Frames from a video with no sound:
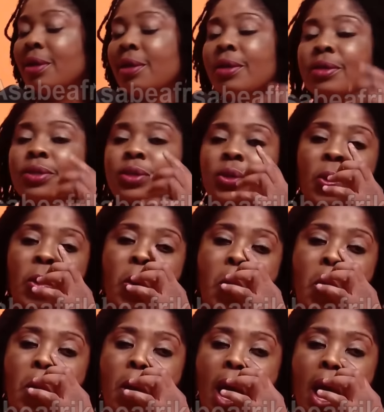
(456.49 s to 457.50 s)
Yeah.
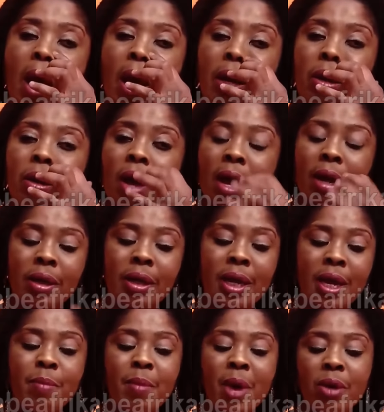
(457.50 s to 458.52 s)
So I
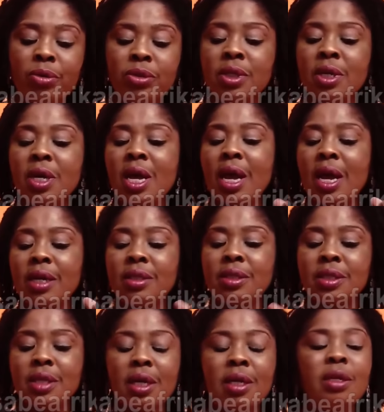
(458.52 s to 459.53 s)
came out and he
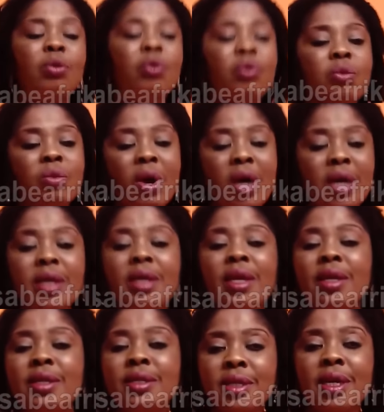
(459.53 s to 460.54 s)
said,
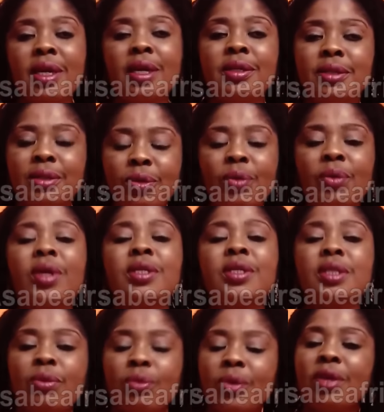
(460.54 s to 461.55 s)
Akinyele said, you know, I
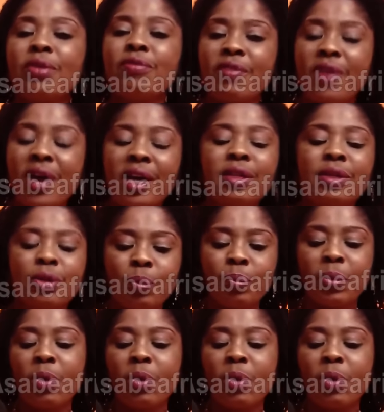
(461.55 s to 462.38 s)
said, okay, fine, no